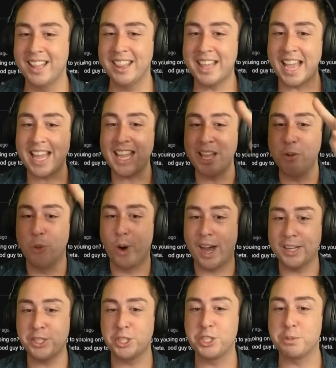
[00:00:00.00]
that he
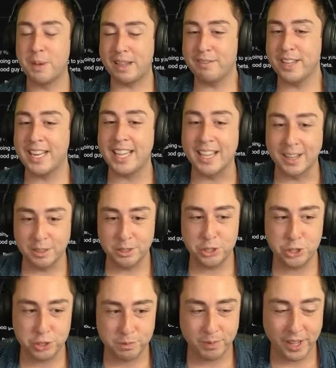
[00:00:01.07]
watches my
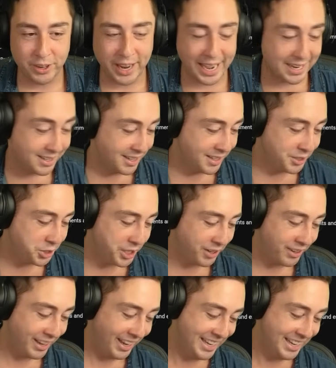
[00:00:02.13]
videos, okay? So,